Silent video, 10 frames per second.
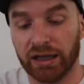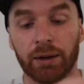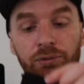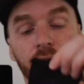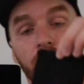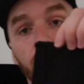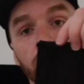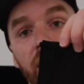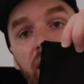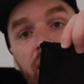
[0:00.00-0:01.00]
Comes with a
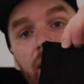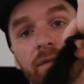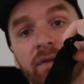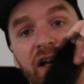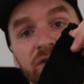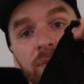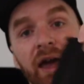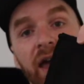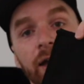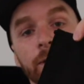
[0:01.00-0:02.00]
little dust
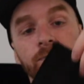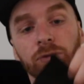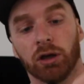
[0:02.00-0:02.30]
bag.